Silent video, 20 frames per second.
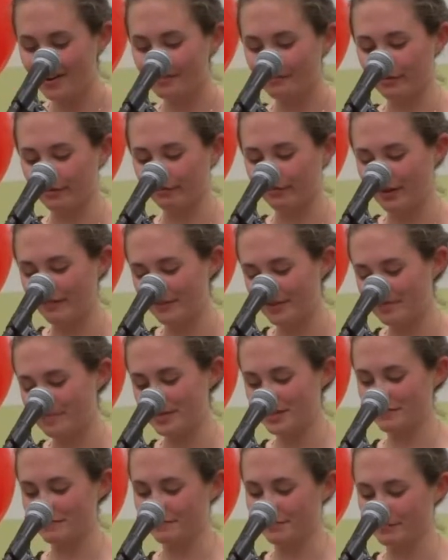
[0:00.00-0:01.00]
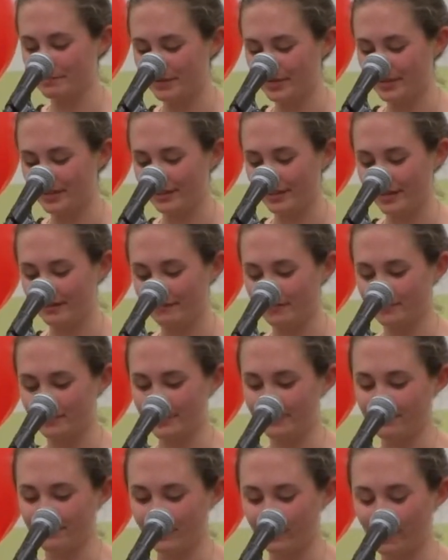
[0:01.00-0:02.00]
for loving me and for being there for
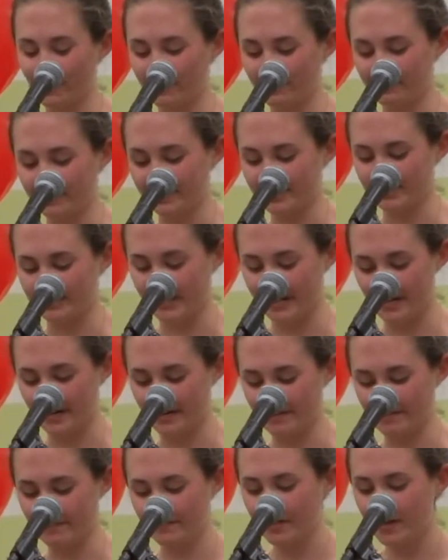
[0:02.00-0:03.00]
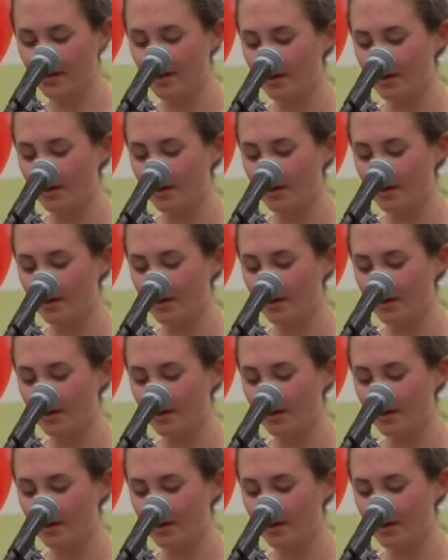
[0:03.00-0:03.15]
me for all of this time,